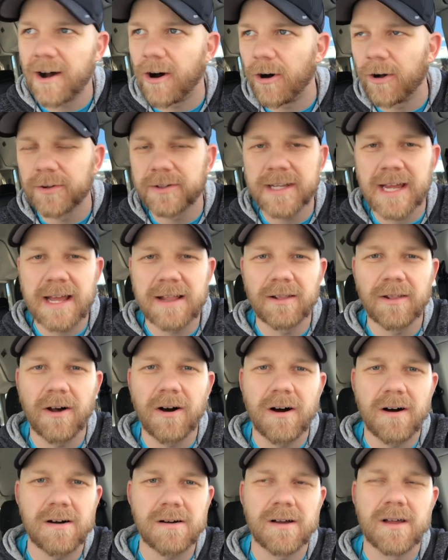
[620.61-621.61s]
all day
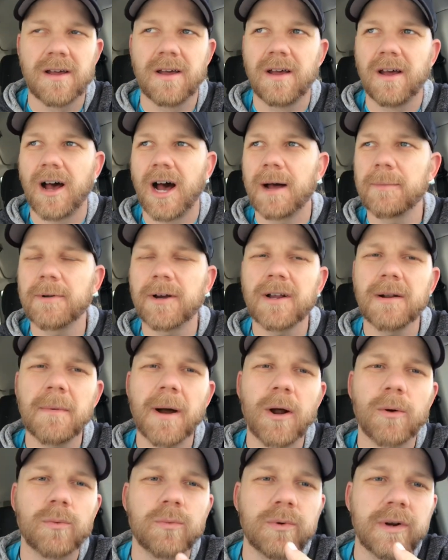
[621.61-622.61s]
long. I'm talking
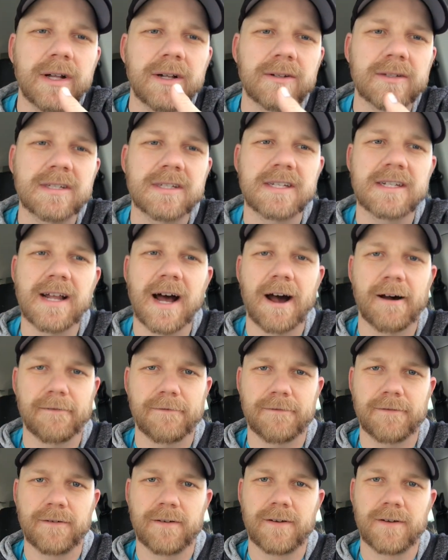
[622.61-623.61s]
about real
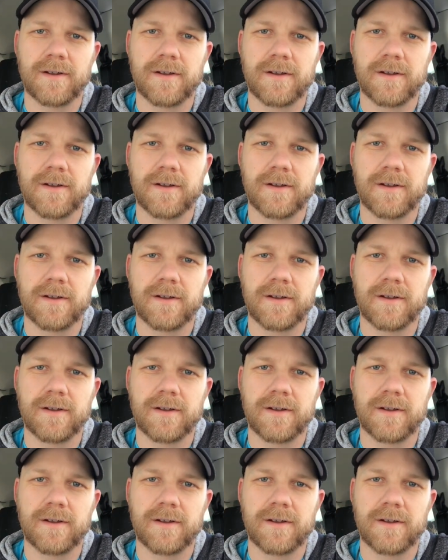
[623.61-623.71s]
stuff.